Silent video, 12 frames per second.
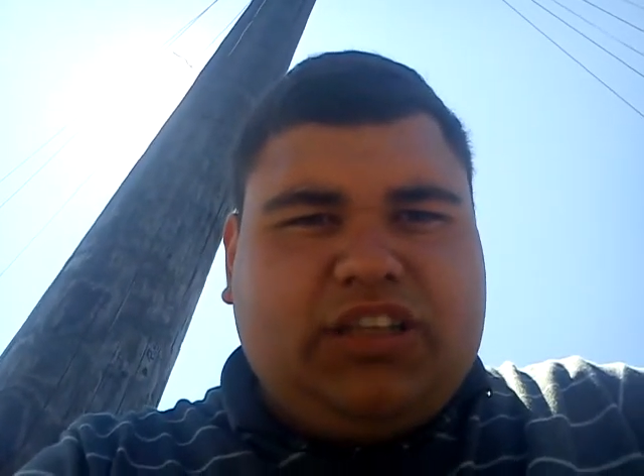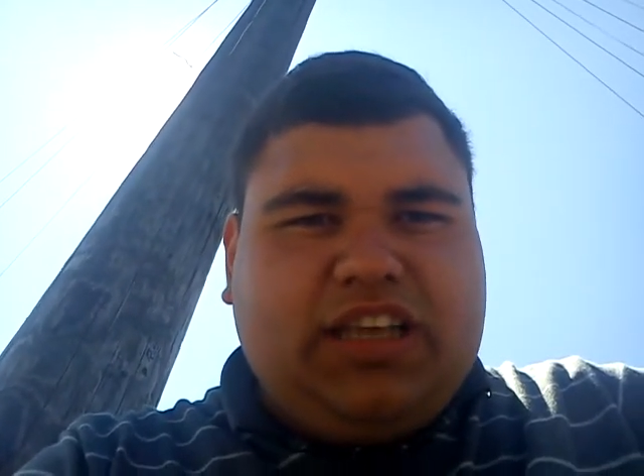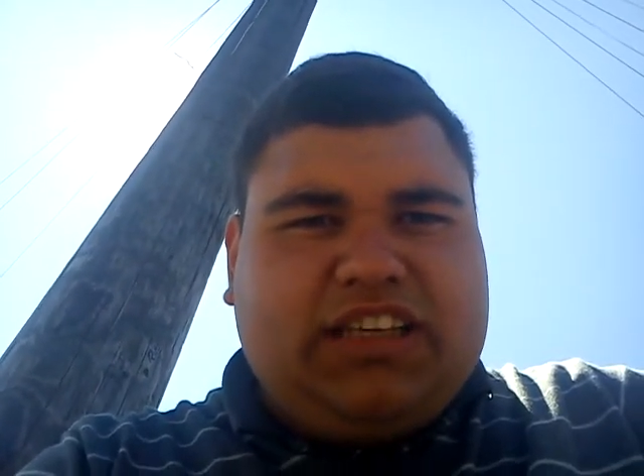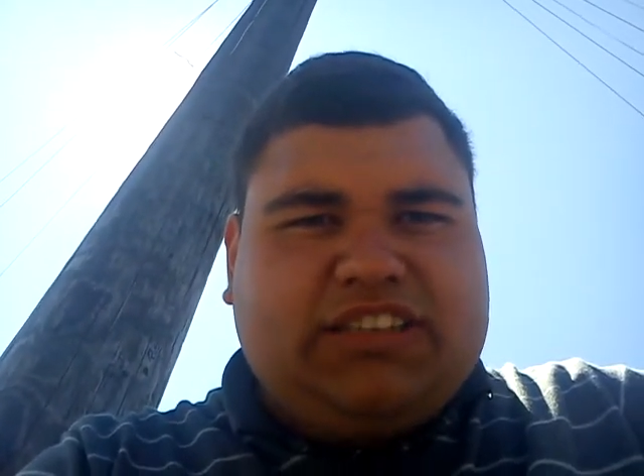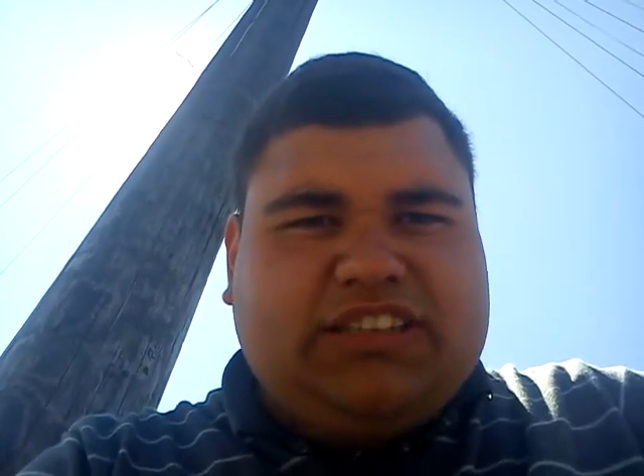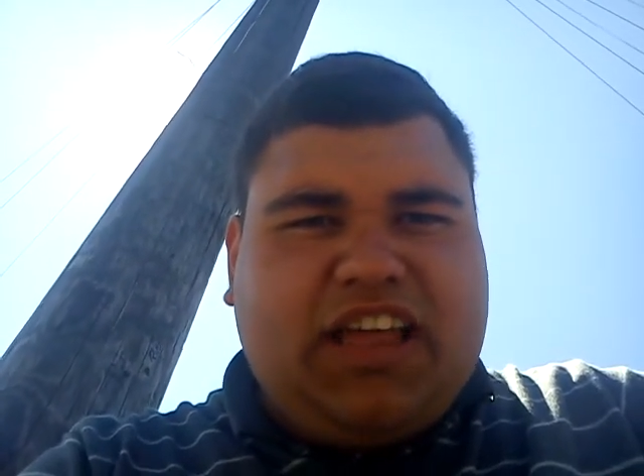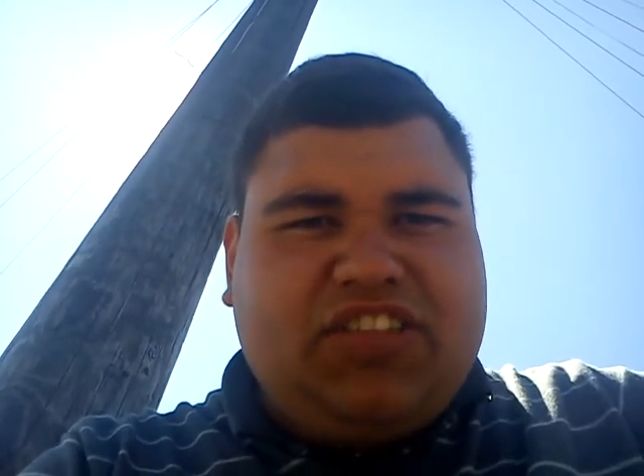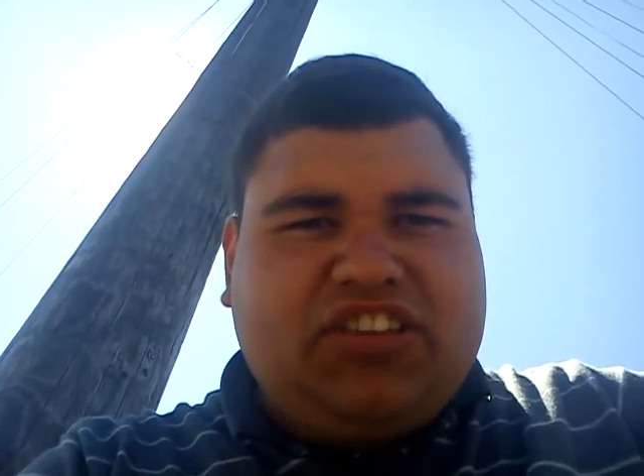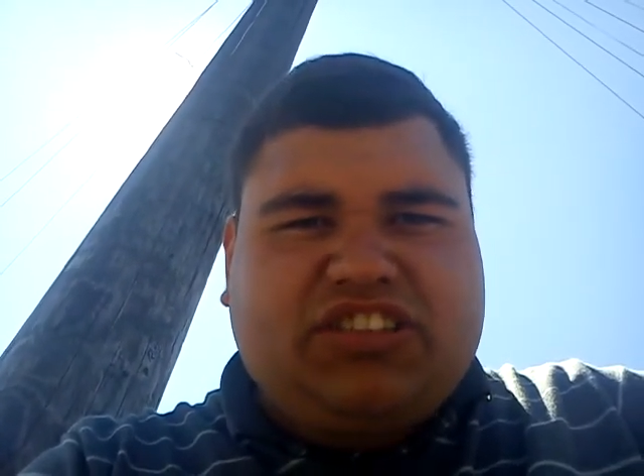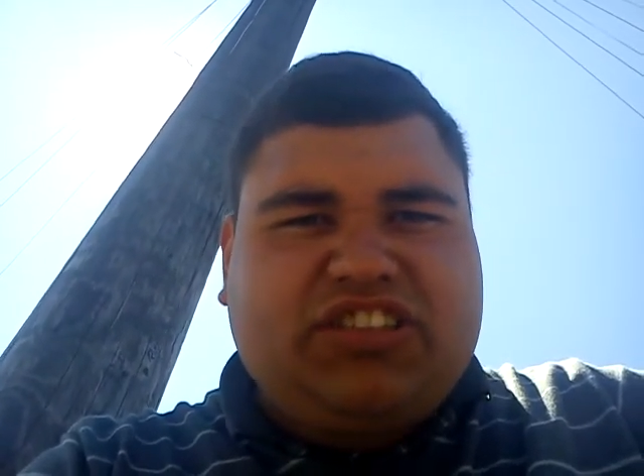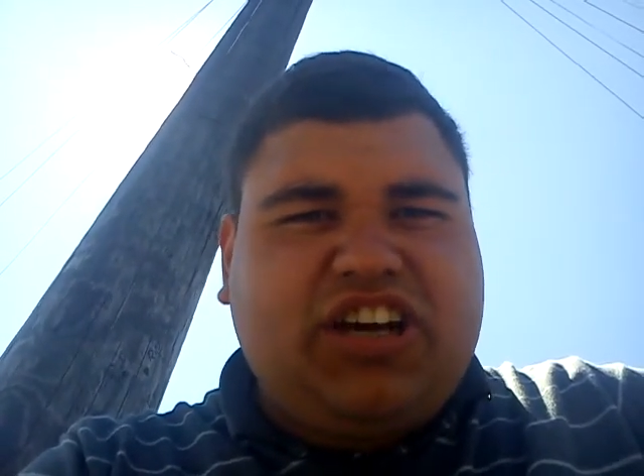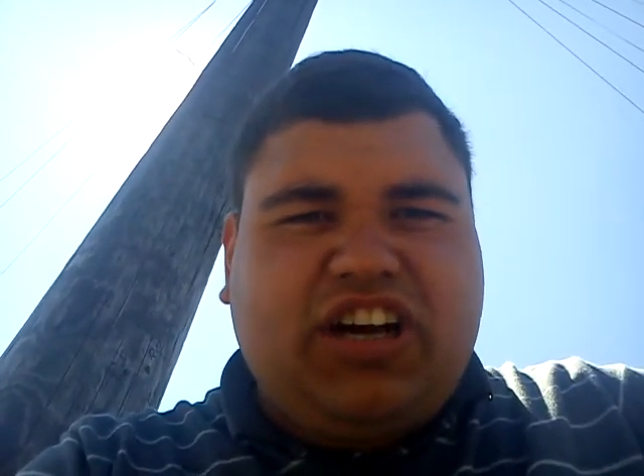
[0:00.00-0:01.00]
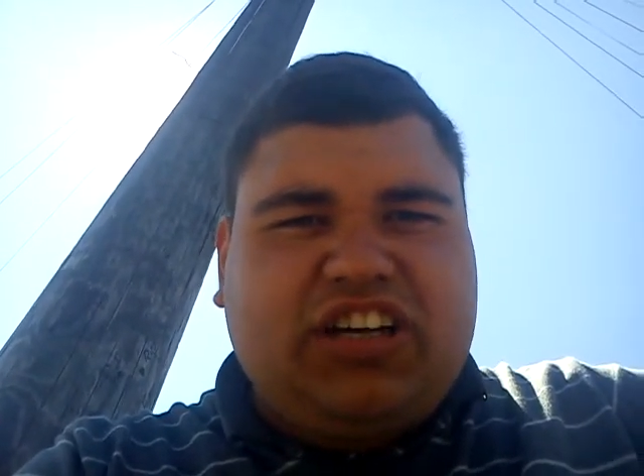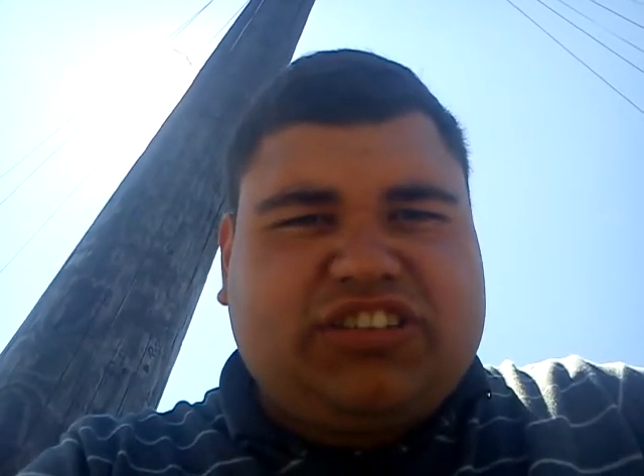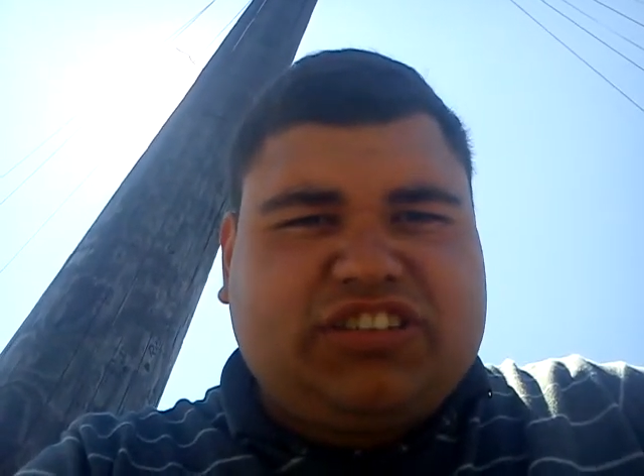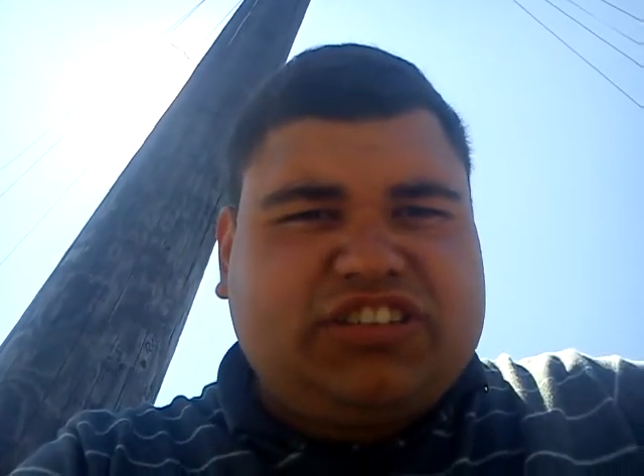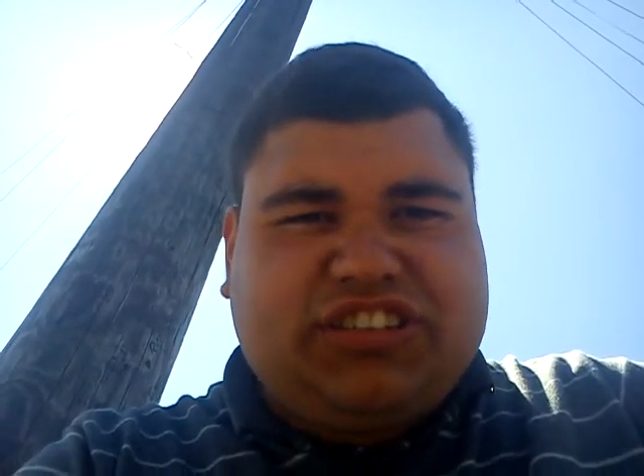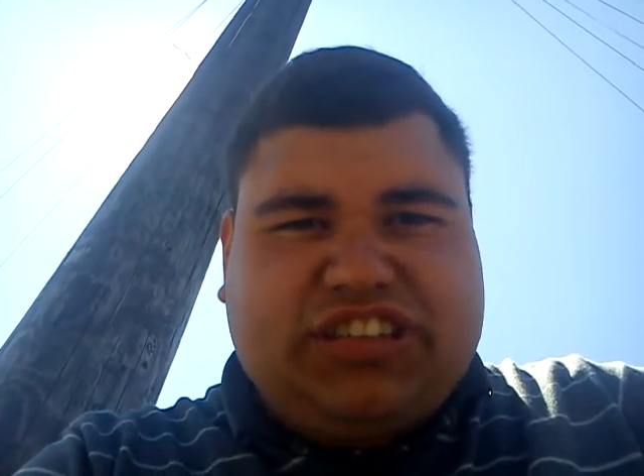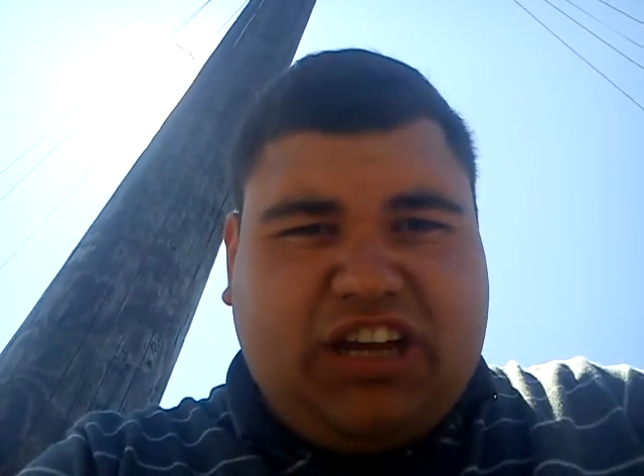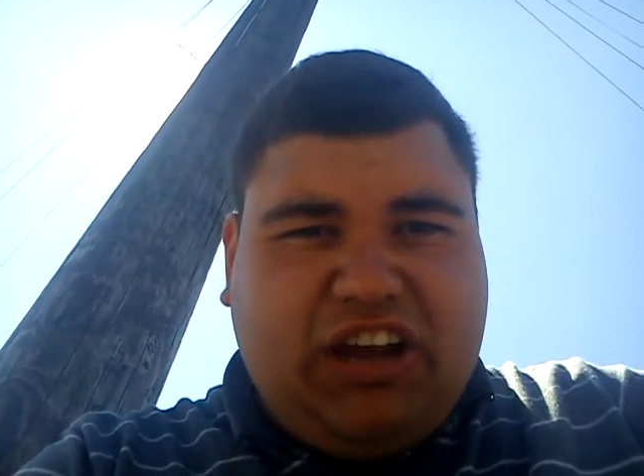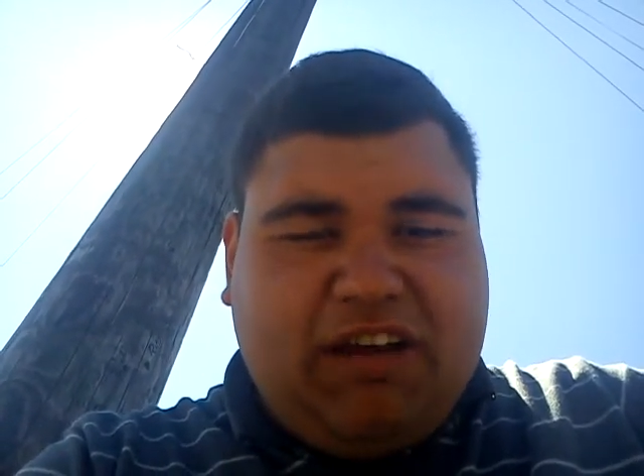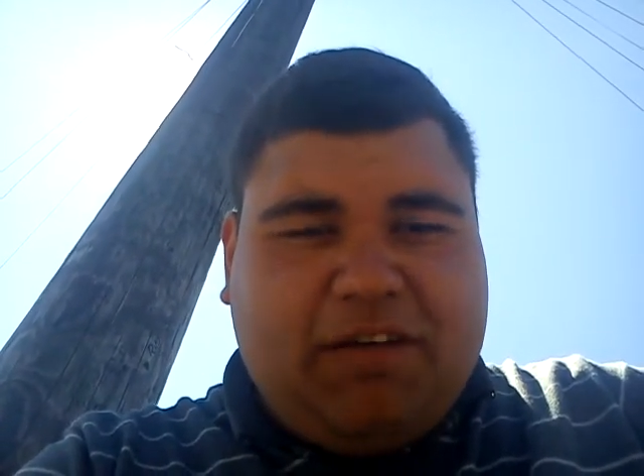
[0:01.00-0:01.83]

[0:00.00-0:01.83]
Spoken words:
EastEnders casts don't